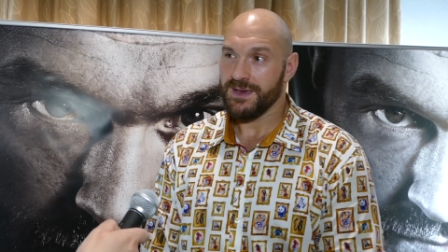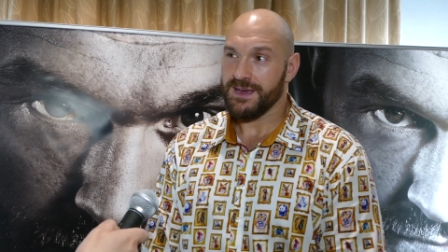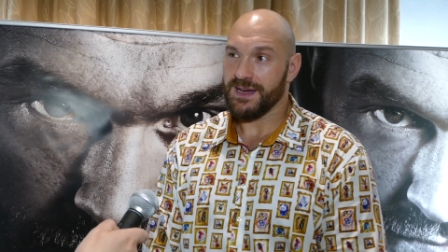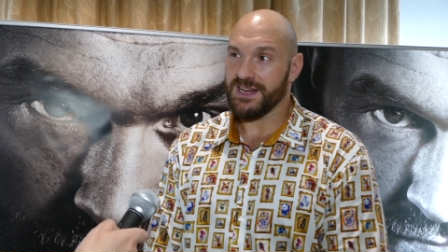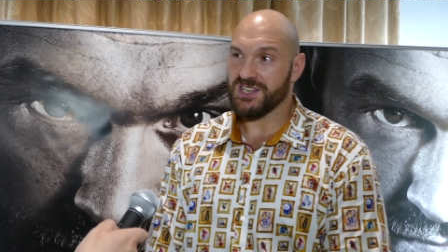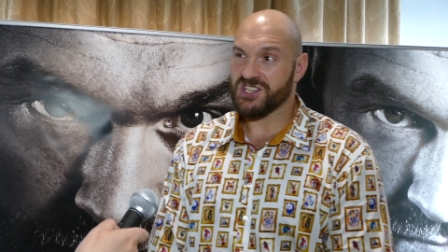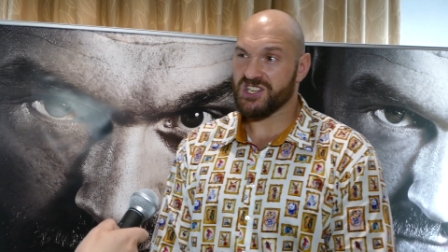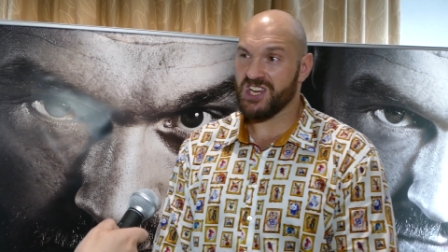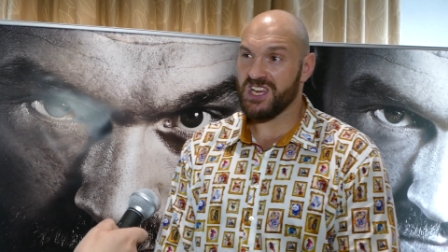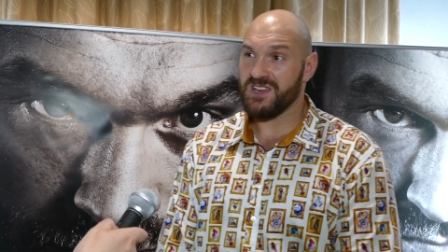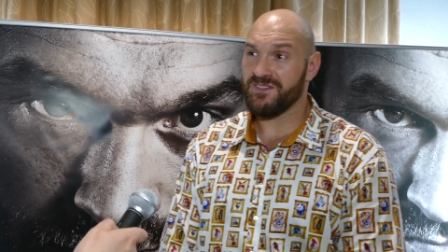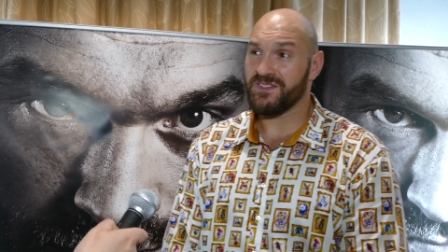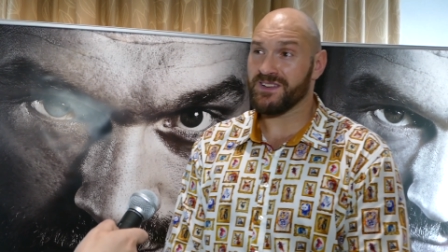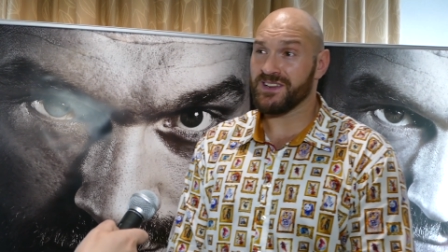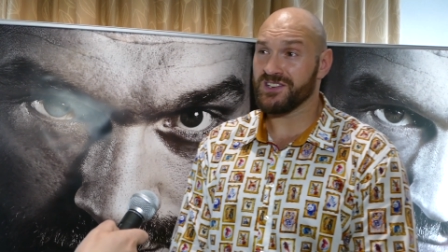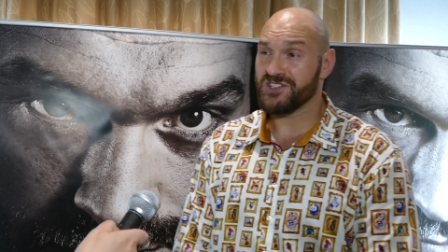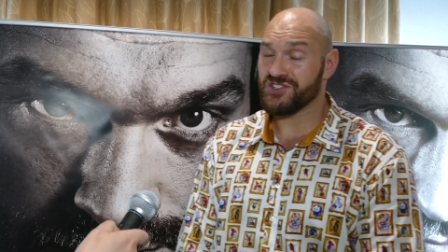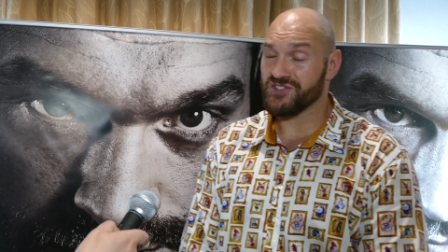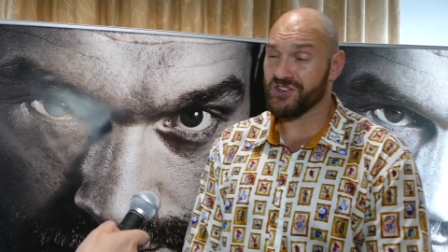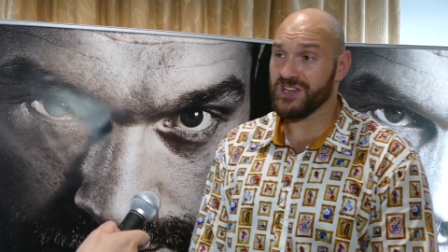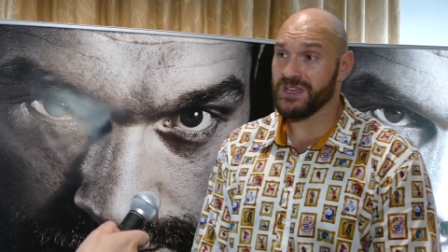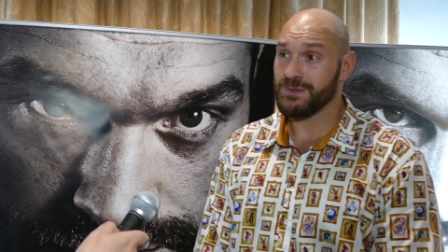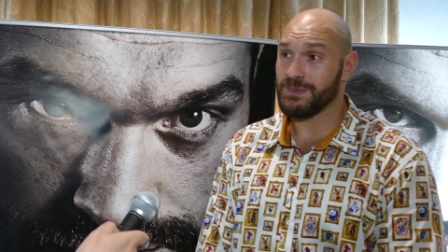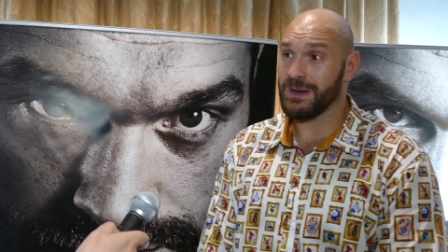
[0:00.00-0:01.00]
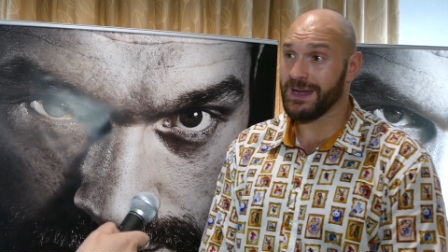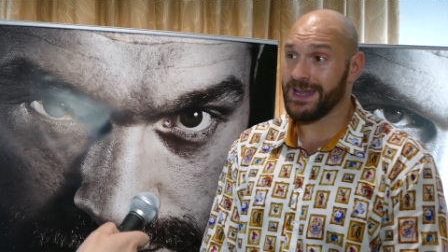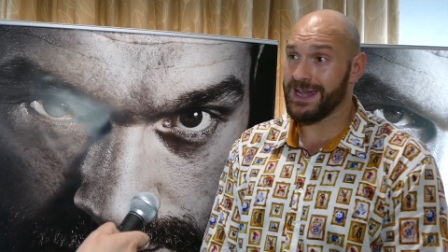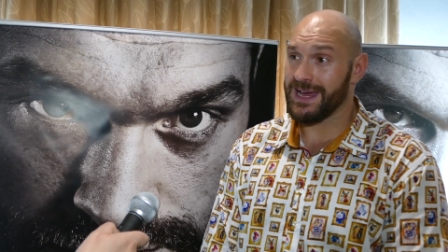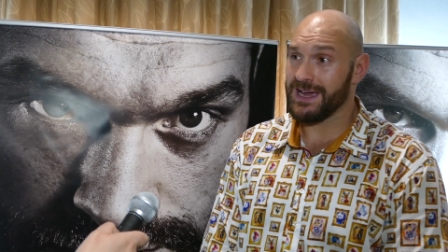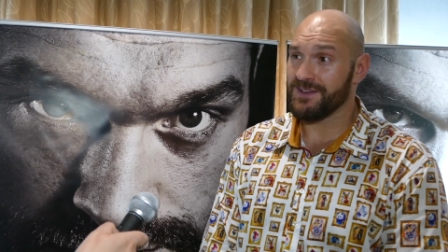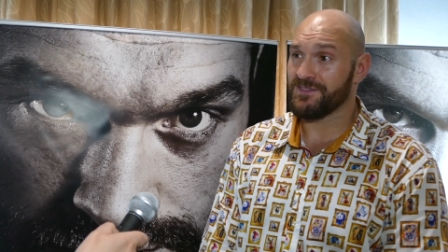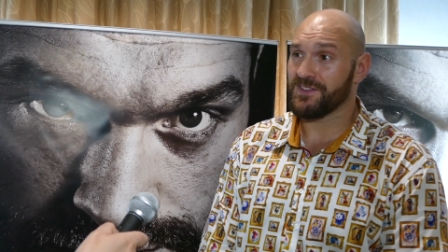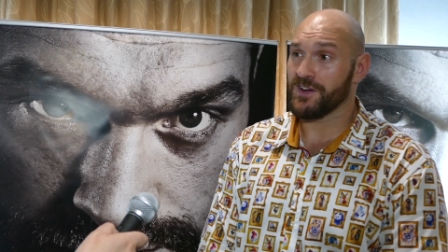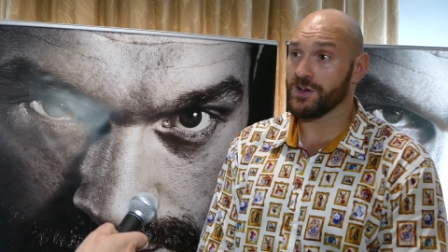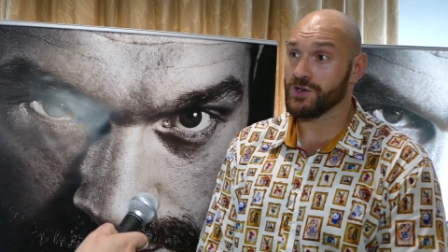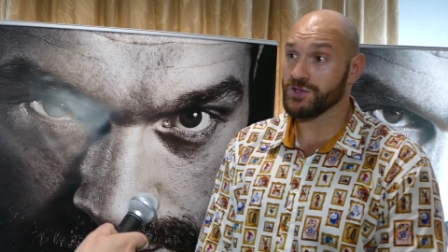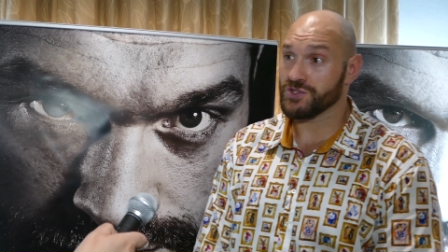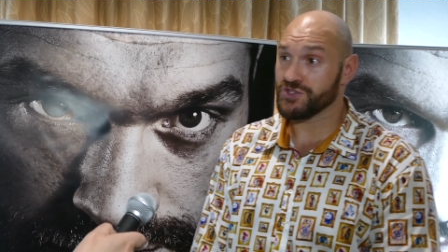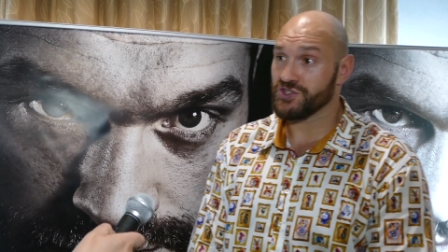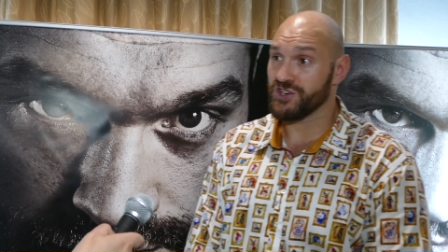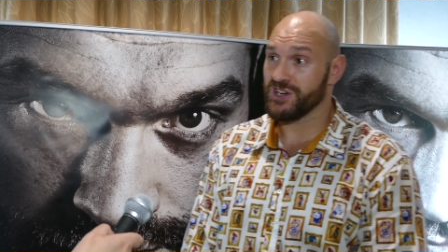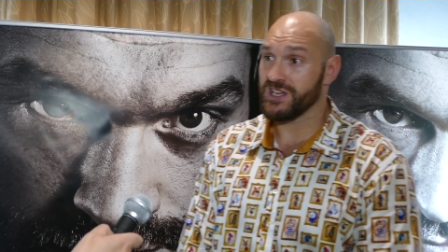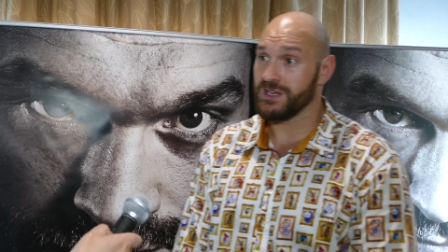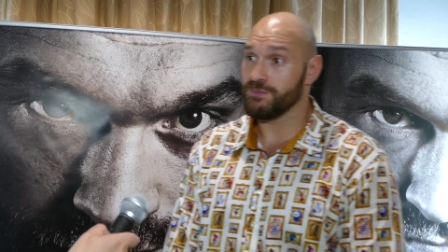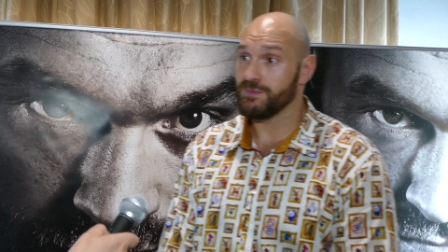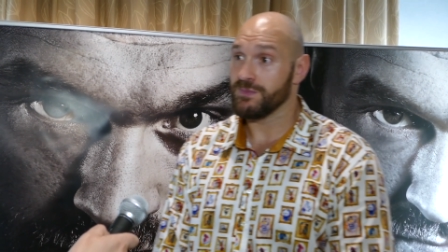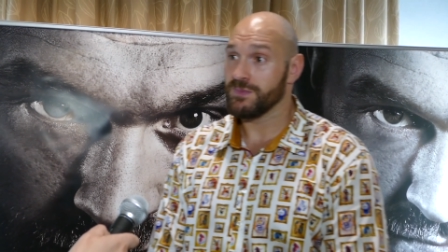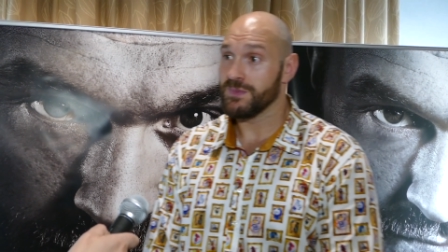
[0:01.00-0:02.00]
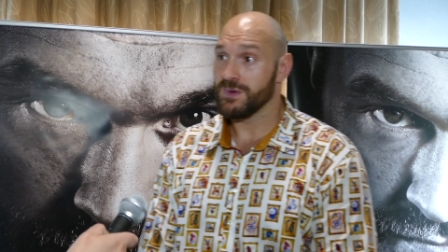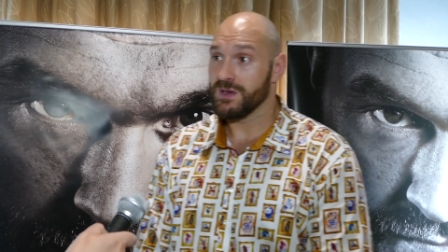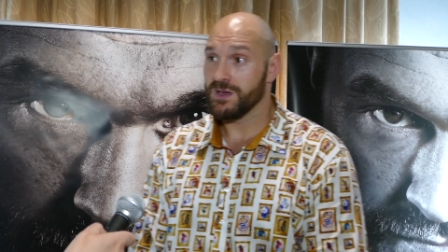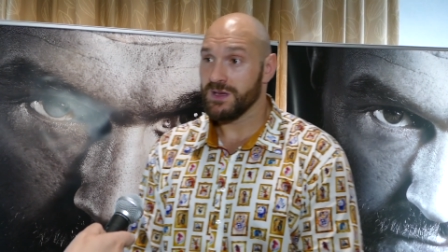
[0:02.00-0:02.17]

achieving a dream, a lifelong dream.